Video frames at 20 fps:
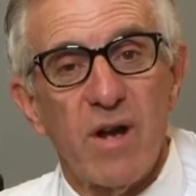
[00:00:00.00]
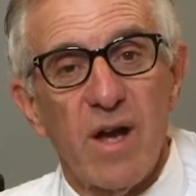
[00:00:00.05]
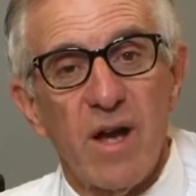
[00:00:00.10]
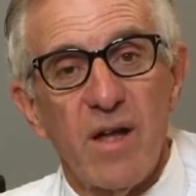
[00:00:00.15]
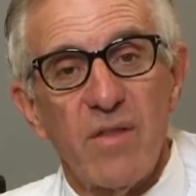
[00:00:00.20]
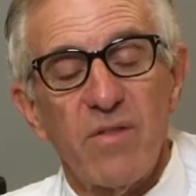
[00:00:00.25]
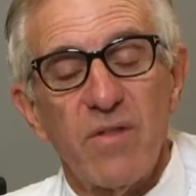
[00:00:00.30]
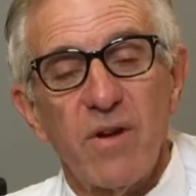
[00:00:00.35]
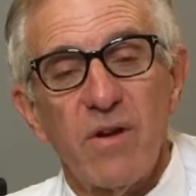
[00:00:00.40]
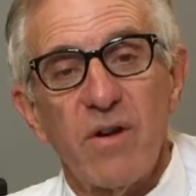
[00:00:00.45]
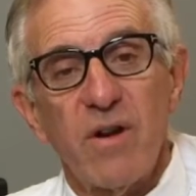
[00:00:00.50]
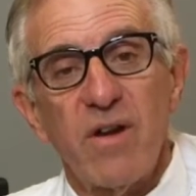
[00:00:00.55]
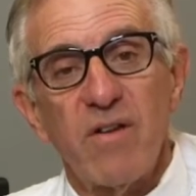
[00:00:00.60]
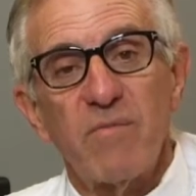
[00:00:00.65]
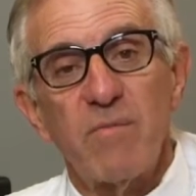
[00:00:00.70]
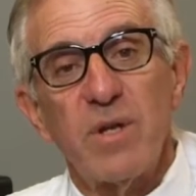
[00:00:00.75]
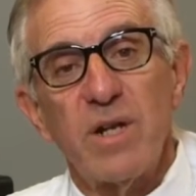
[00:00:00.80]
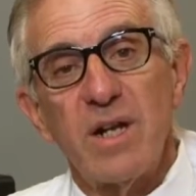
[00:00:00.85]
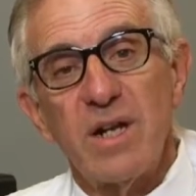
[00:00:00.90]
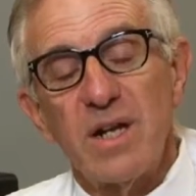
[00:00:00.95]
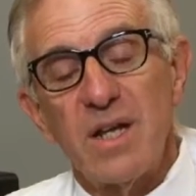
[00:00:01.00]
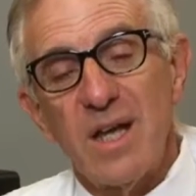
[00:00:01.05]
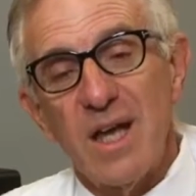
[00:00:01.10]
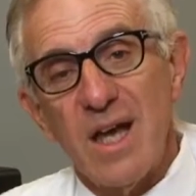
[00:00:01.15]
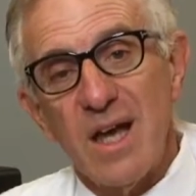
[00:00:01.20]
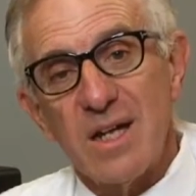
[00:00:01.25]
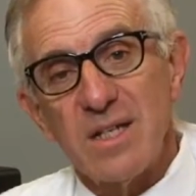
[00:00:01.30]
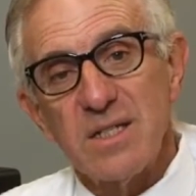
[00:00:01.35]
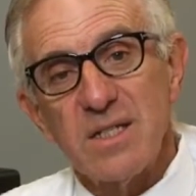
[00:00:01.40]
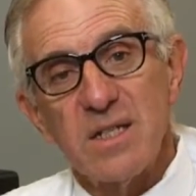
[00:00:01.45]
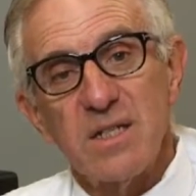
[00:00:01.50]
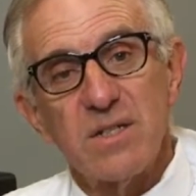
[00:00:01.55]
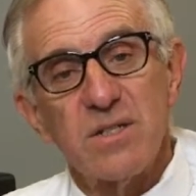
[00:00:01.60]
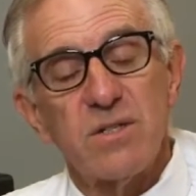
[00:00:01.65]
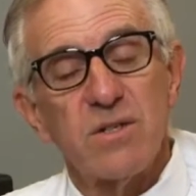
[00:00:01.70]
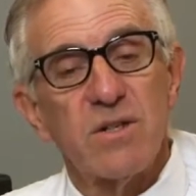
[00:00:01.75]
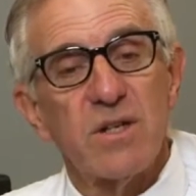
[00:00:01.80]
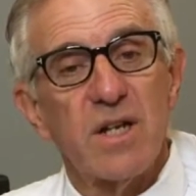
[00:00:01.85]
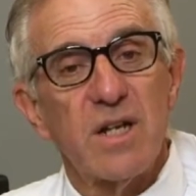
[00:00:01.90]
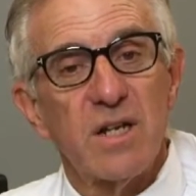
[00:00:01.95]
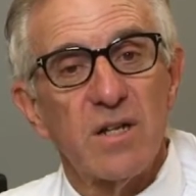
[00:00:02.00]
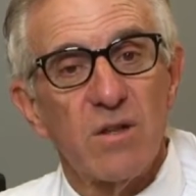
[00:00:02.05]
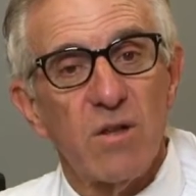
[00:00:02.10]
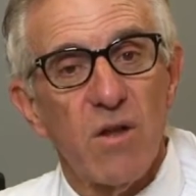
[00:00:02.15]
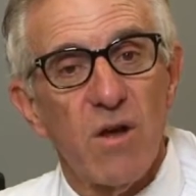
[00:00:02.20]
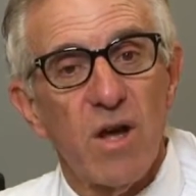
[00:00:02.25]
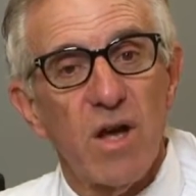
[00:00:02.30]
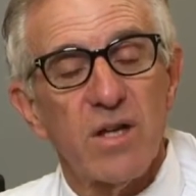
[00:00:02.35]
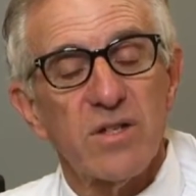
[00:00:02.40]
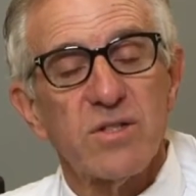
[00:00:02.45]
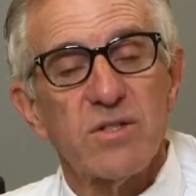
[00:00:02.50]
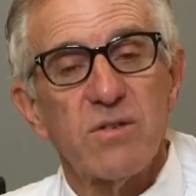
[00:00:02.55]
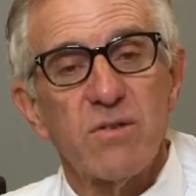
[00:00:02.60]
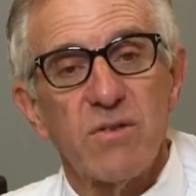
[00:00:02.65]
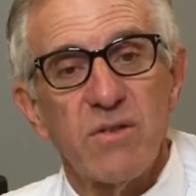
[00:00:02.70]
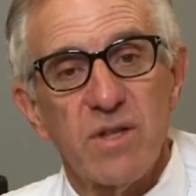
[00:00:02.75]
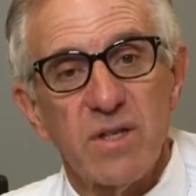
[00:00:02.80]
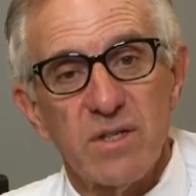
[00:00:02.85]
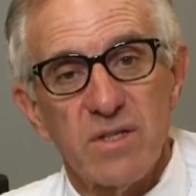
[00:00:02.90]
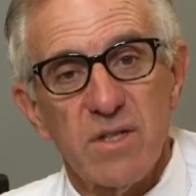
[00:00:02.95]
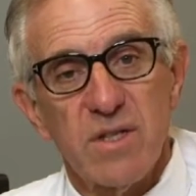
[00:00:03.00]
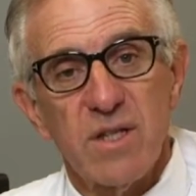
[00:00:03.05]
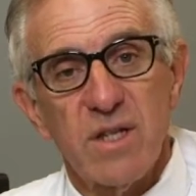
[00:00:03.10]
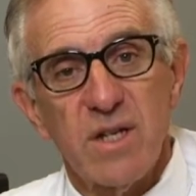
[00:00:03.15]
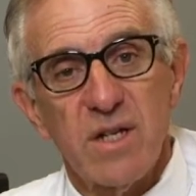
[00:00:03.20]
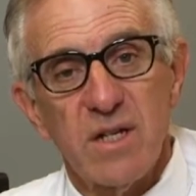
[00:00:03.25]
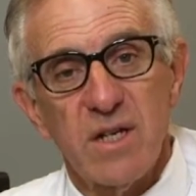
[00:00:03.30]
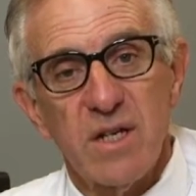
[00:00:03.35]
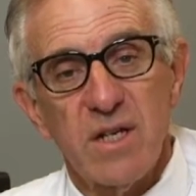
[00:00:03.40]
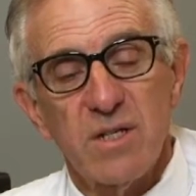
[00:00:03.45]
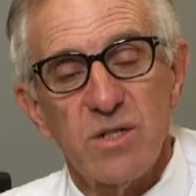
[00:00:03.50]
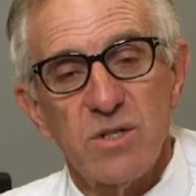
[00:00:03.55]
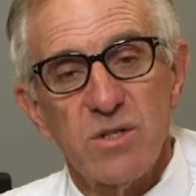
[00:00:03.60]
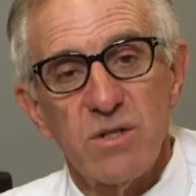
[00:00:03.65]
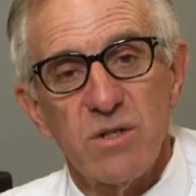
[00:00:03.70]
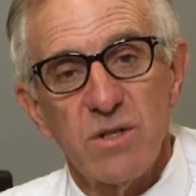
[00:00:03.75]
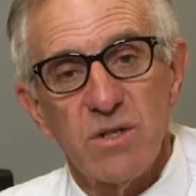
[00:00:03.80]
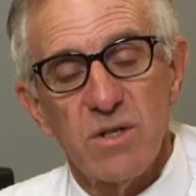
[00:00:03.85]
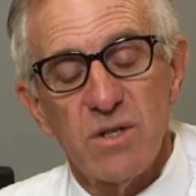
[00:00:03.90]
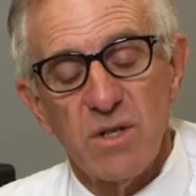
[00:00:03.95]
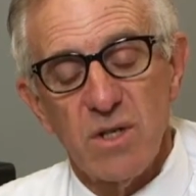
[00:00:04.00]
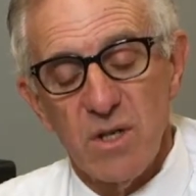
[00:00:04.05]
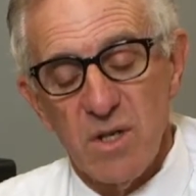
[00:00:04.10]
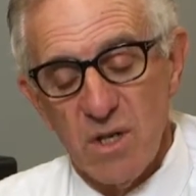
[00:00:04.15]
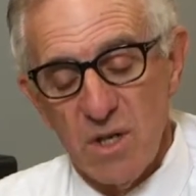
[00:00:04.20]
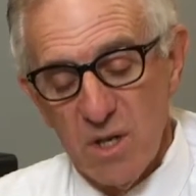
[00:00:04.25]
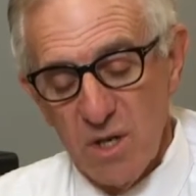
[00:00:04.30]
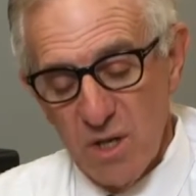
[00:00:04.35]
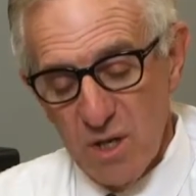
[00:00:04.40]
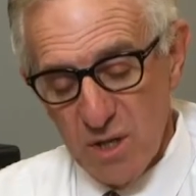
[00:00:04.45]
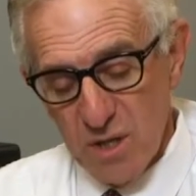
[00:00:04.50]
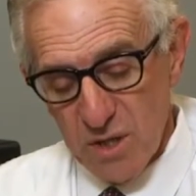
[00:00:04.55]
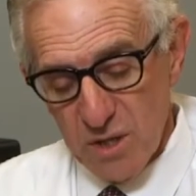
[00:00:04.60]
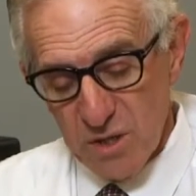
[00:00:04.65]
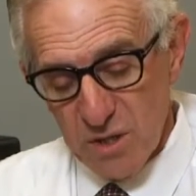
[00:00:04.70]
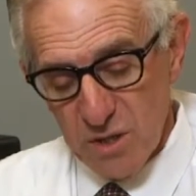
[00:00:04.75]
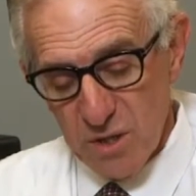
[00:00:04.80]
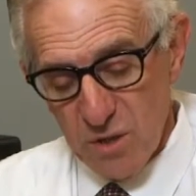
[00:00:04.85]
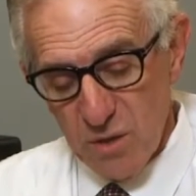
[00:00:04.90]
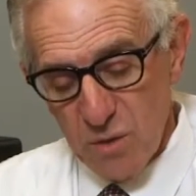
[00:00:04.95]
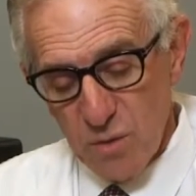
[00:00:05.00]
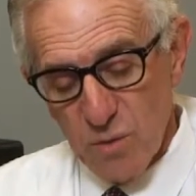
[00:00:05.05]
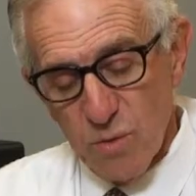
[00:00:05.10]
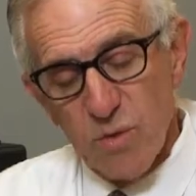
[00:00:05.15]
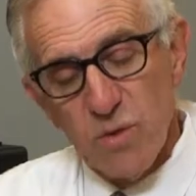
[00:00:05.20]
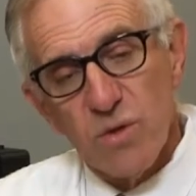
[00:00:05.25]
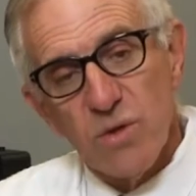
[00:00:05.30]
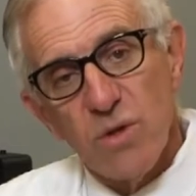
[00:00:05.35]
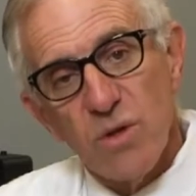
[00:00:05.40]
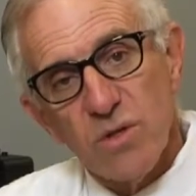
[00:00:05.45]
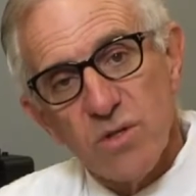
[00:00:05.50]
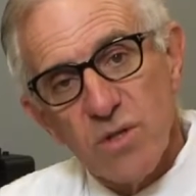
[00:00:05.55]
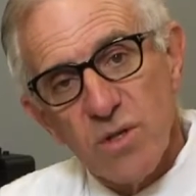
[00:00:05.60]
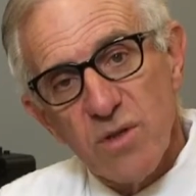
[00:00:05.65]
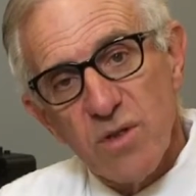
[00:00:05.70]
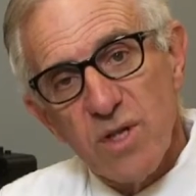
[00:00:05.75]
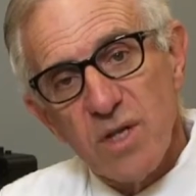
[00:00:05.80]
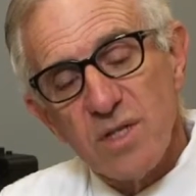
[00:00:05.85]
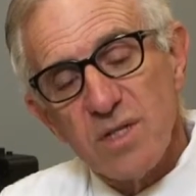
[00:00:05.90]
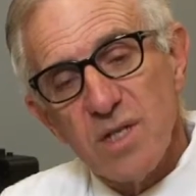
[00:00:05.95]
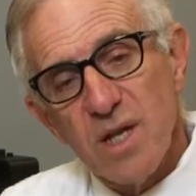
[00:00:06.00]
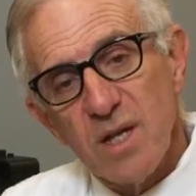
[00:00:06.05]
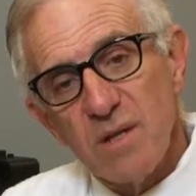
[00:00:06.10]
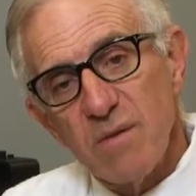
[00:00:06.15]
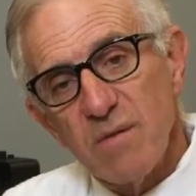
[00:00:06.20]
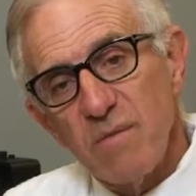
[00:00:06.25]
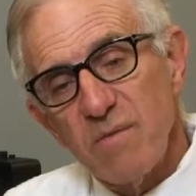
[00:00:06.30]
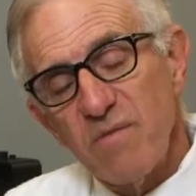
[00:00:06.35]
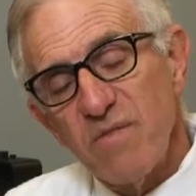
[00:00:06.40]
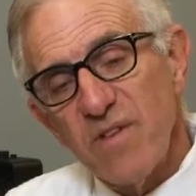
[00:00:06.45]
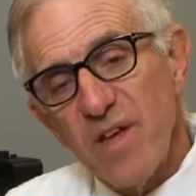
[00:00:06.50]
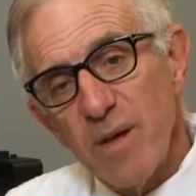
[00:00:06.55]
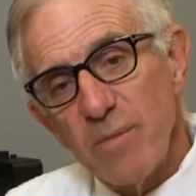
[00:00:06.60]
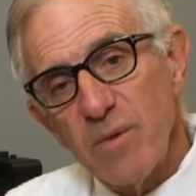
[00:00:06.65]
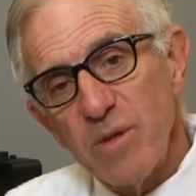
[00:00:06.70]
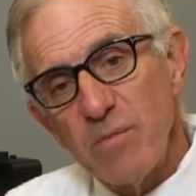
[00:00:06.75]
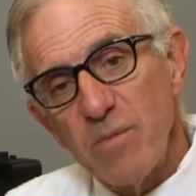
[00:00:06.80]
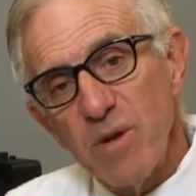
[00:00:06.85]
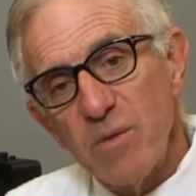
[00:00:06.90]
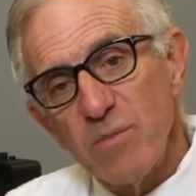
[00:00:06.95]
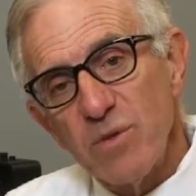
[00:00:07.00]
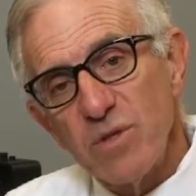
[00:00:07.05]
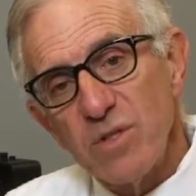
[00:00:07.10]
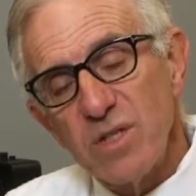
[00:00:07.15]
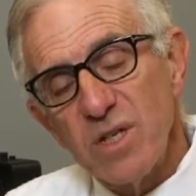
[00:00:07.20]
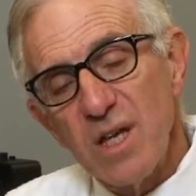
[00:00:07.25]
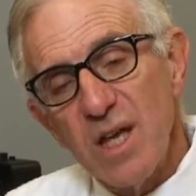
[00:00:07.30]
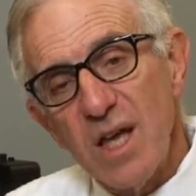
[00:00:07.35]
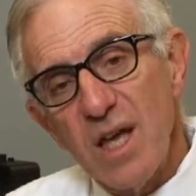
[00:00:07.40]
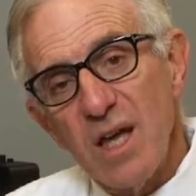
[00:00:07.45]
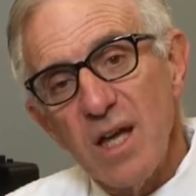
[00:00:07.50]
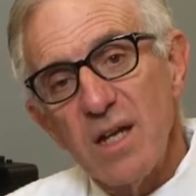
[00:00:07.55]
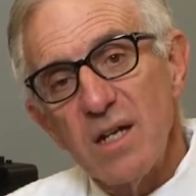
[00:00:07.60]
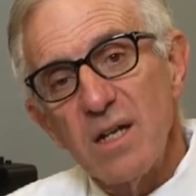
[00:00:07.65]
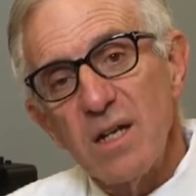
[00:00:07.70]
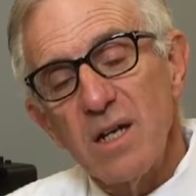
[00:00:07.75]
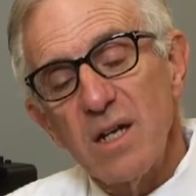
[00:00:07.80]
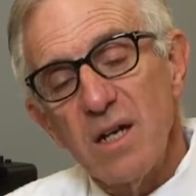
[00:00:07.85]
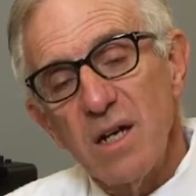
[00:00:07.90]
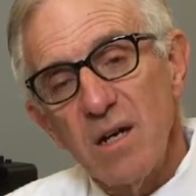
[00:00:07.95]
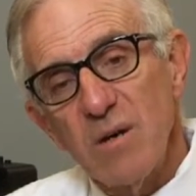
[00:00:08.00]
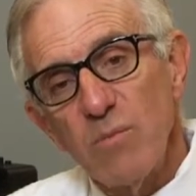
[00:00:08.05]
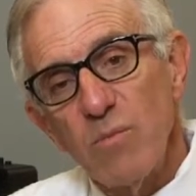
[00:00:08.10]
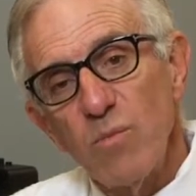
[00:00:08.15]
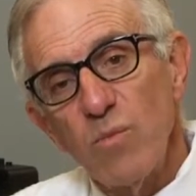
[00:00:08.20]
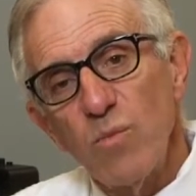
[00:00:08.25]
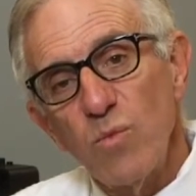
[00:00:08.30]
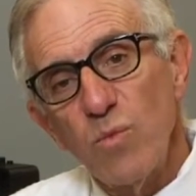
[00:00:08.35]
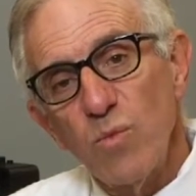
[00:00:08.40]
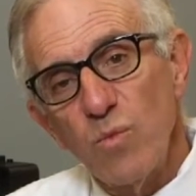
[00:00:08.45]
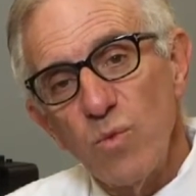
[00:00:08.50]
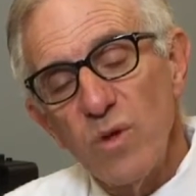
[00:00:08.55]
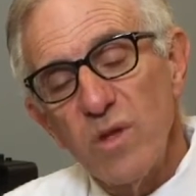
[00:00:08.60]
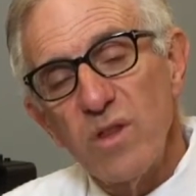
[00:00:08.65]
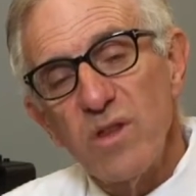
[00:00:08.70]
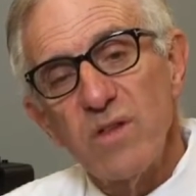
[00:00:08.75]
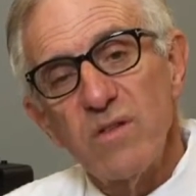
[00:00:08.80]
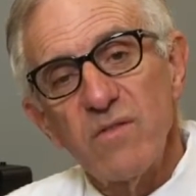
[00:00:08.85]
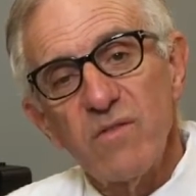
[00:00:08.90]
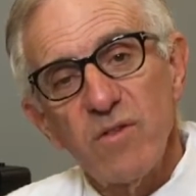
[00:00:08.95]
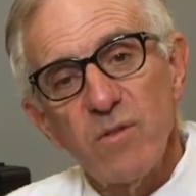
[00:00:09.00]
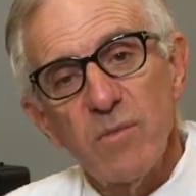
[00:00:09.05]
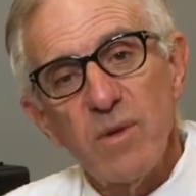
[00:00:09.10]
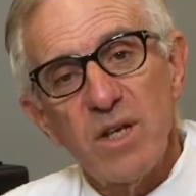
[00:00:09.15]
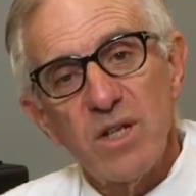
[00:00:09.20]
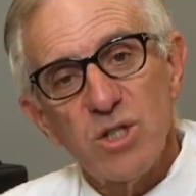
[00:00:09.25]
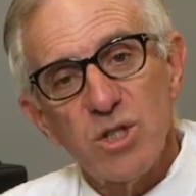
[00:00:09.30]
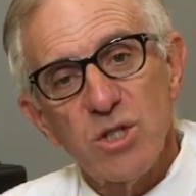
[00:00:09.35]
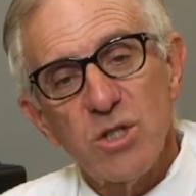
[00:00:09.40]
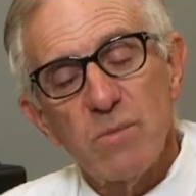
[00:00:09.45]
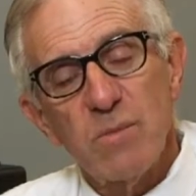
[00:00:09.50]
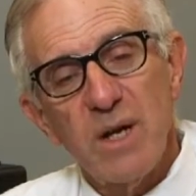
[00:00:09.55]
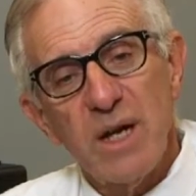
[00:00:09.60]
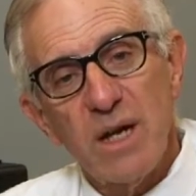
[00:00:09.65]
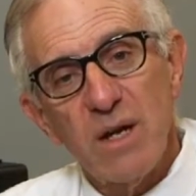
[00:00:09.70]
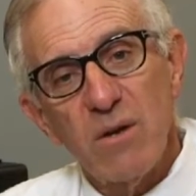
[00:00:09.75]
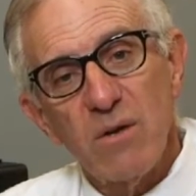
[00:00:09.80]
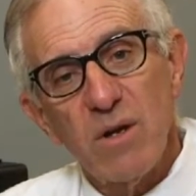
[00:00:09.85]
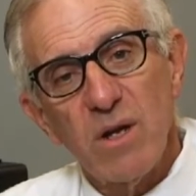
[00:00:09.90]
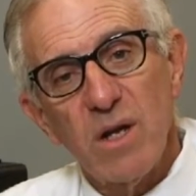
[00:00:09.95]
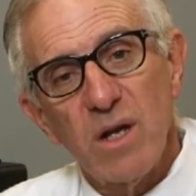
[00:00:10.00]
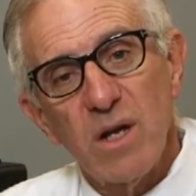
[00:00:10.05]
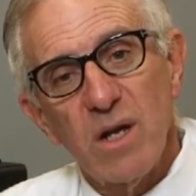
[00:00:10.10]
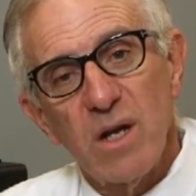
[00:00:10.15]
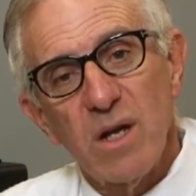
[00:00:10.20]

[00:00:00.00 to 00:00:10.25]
or not there have been any accidents or getting lost or things of that nature. So those are things that family members can come with information about